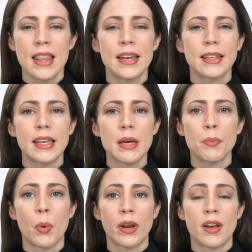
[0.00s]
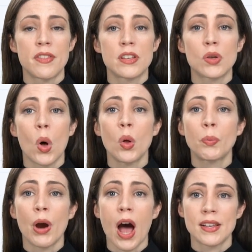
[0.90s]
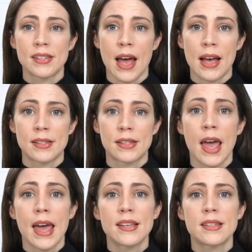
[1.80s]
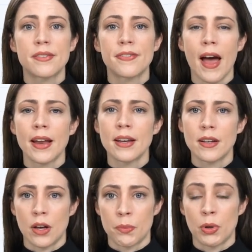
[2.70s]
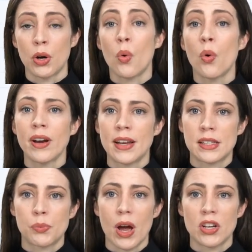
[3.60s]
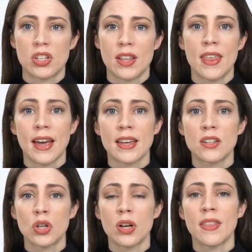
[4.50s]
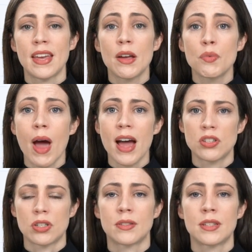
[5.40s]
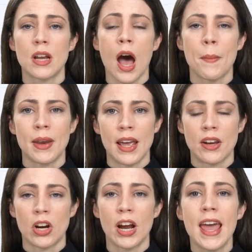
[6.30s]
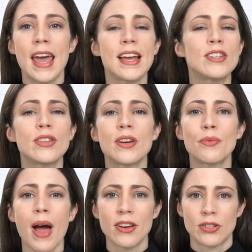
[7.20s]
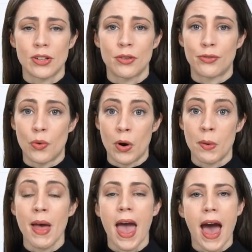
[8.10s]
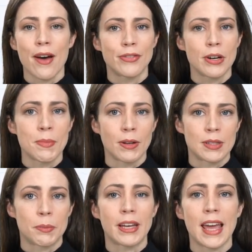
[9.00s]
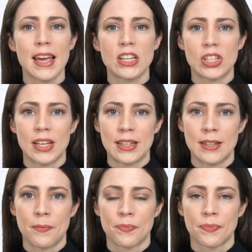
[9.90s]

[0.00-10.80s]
The key point of this whole process is to find a number or an expression that can turn the irrational denominator into the rational form after multiplication.